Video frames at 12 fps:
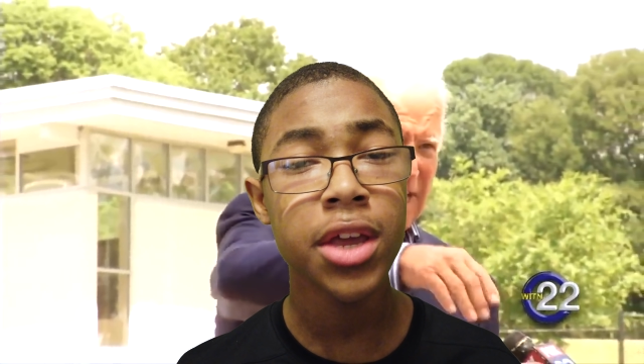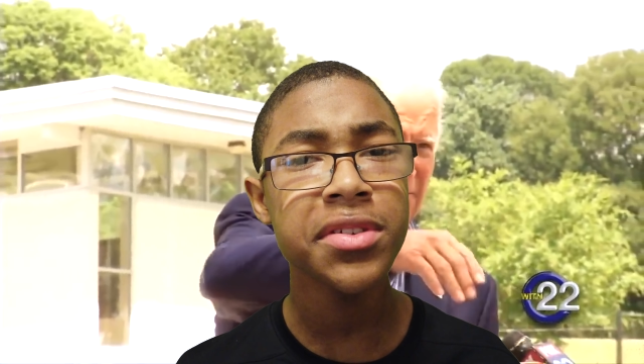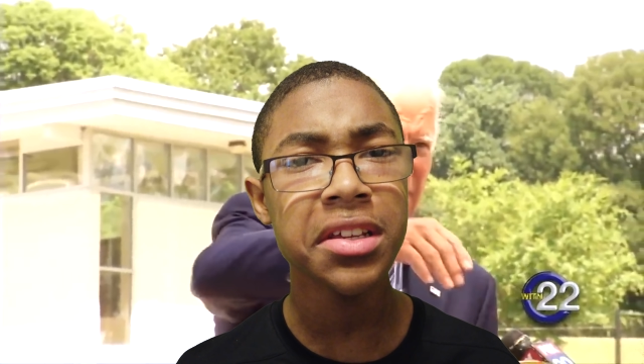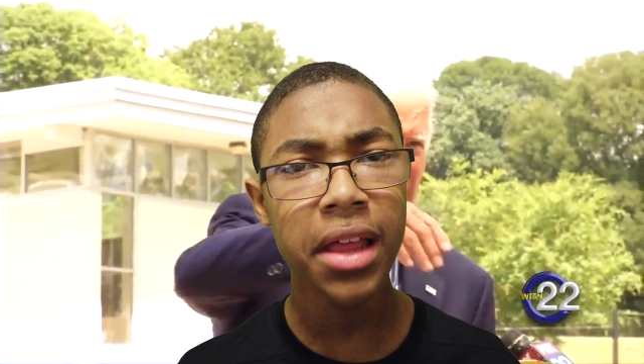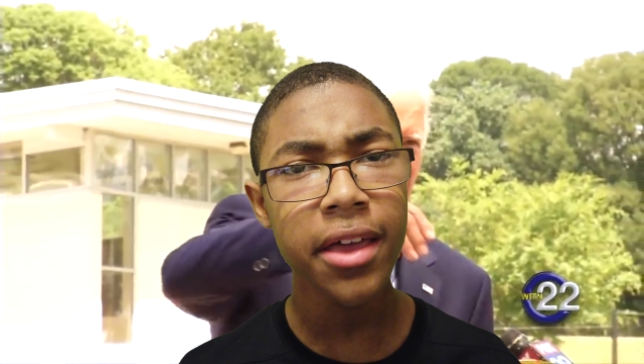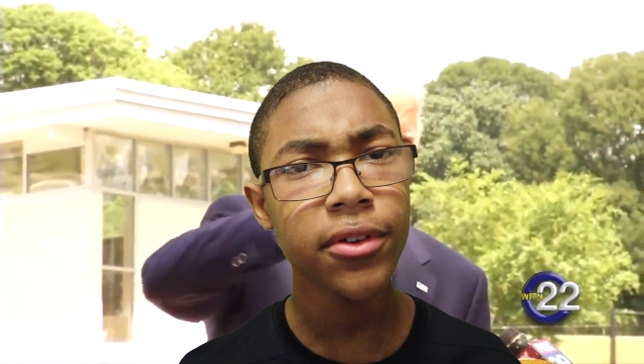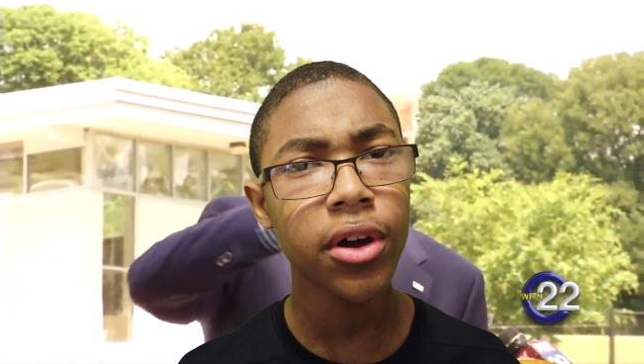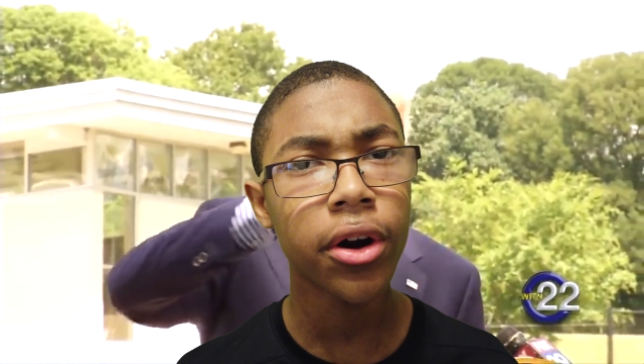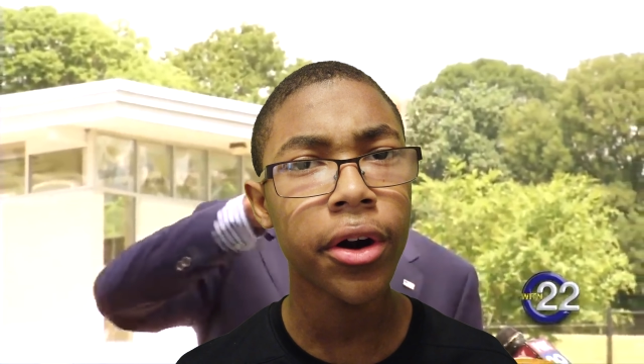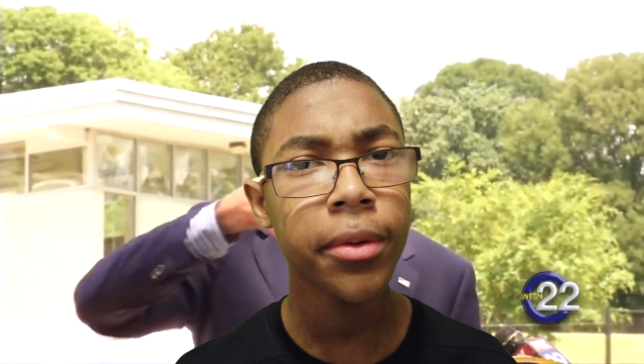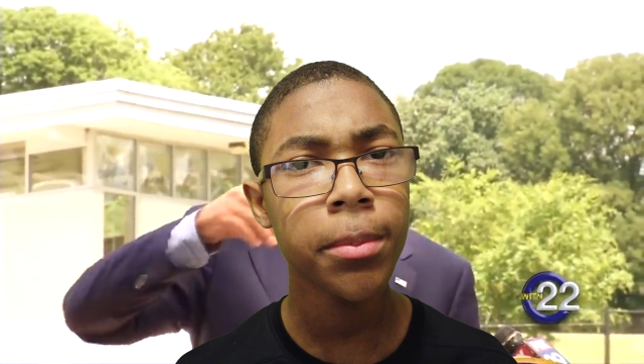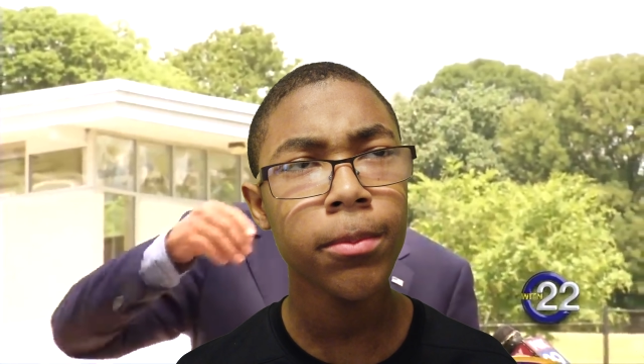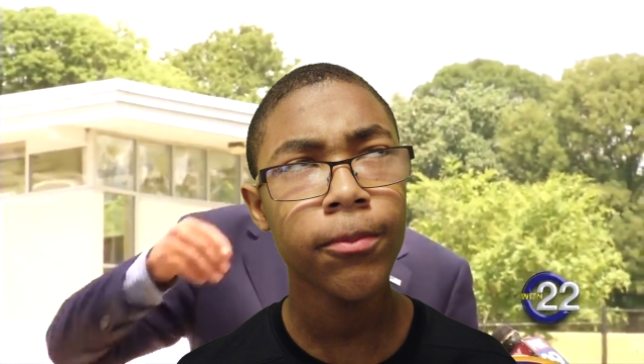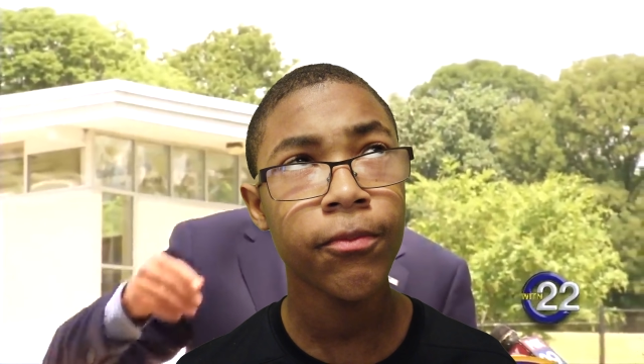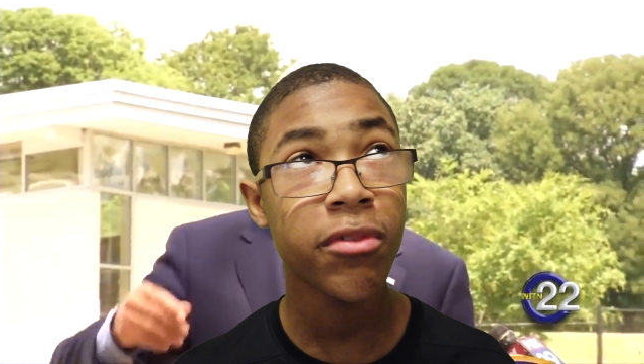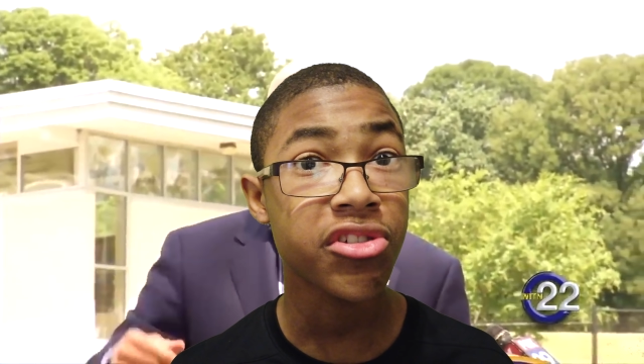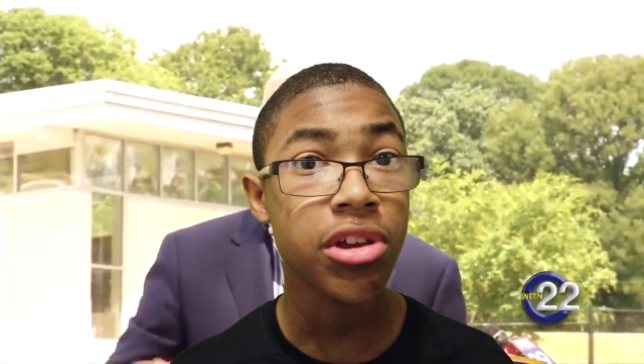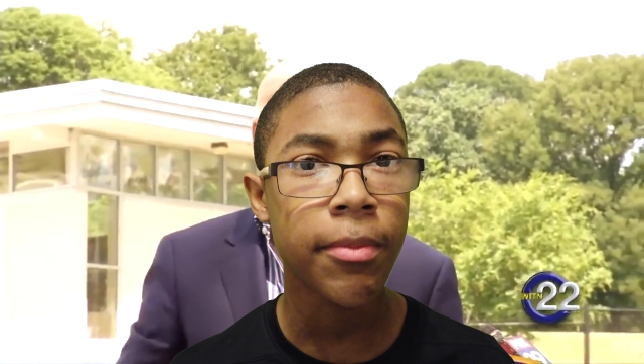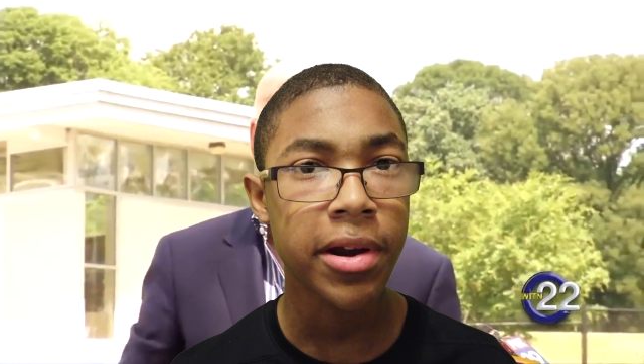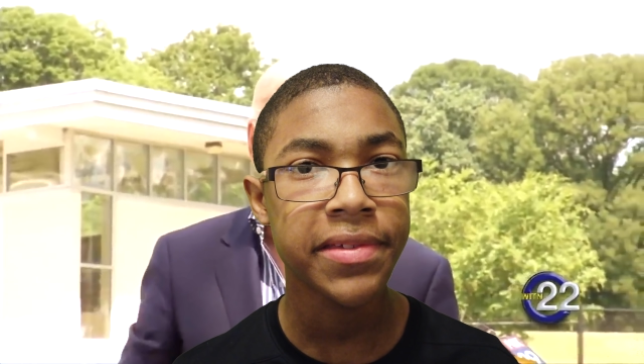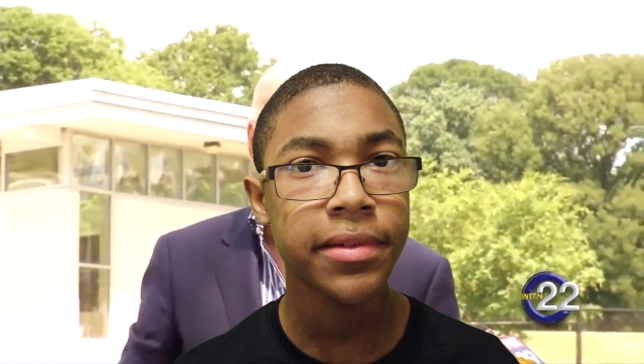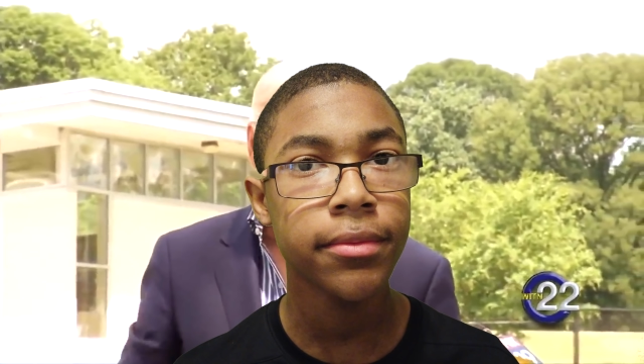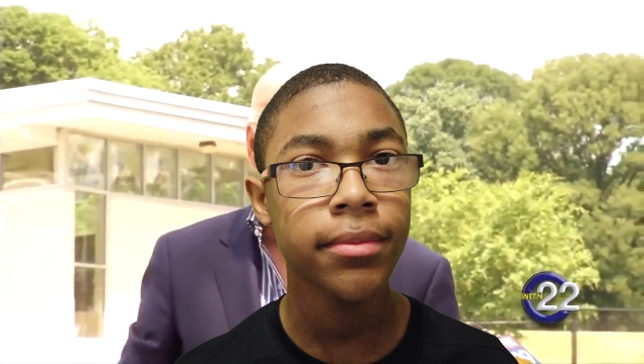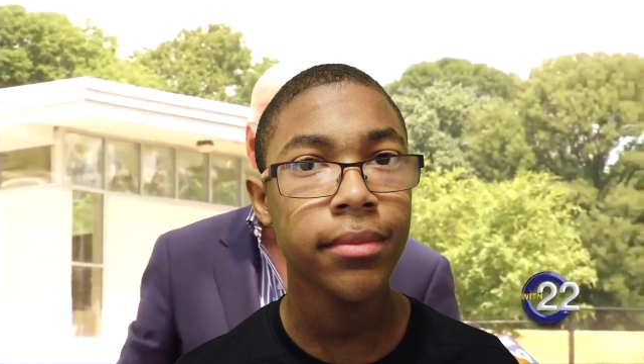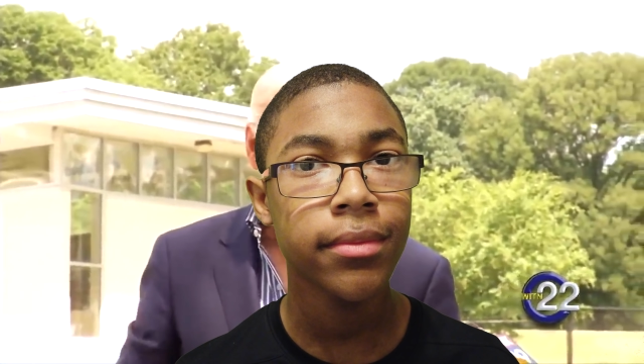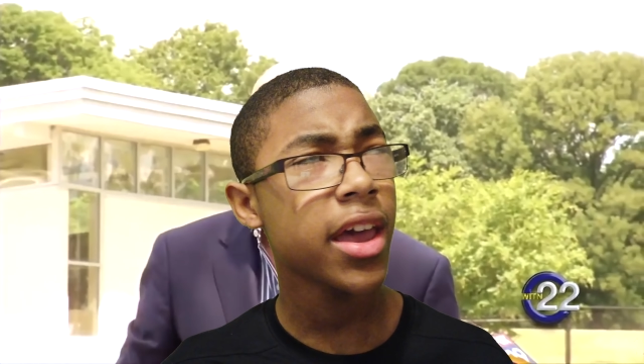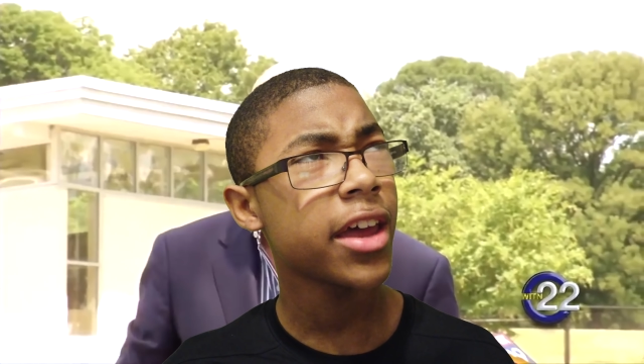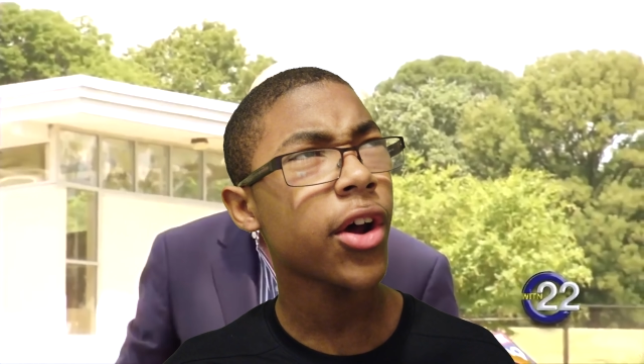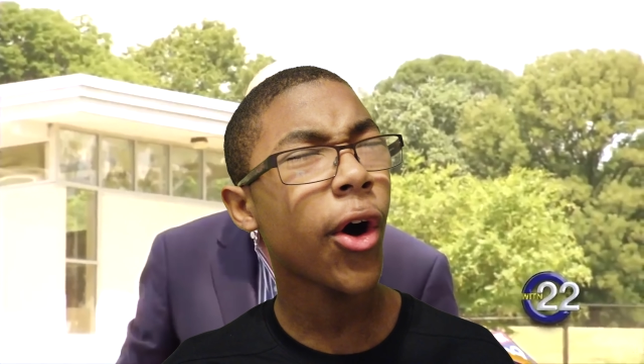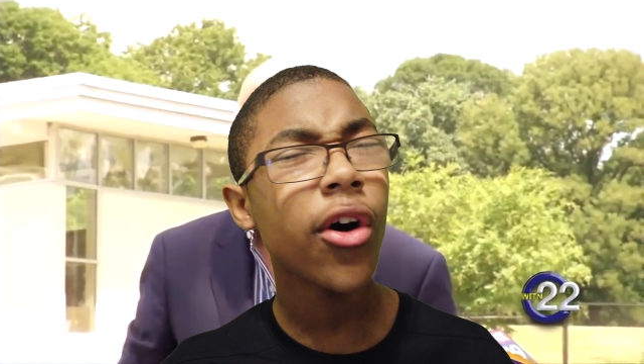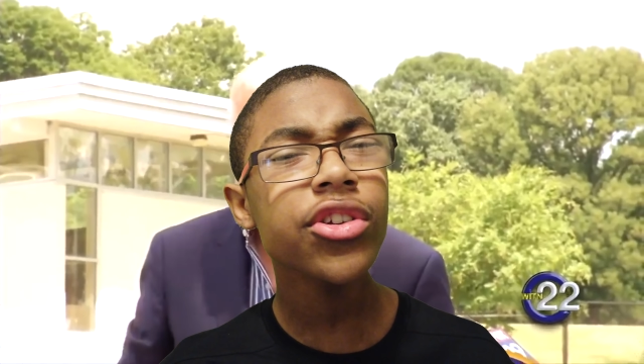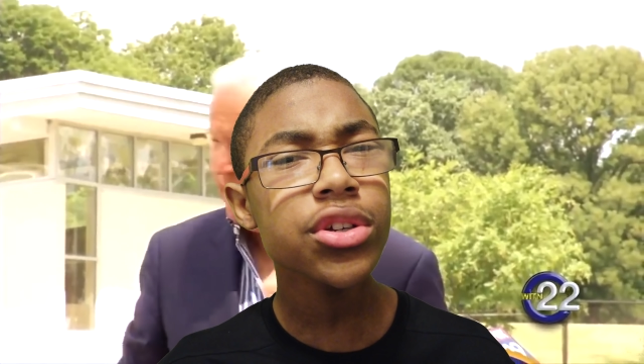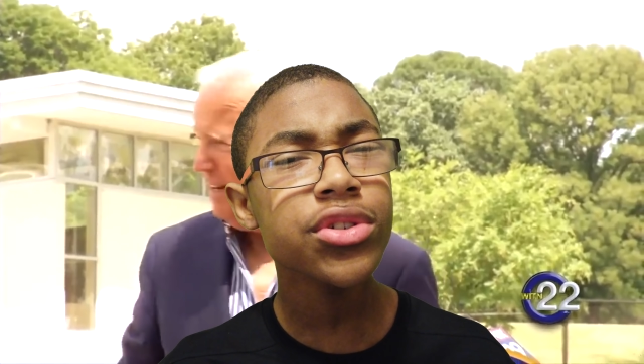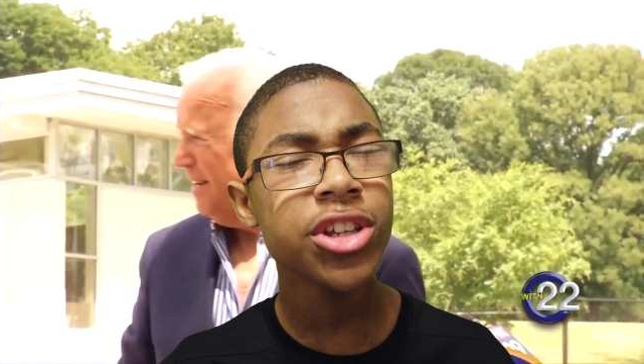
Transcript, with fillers: was a lifeguard, for some reason, and also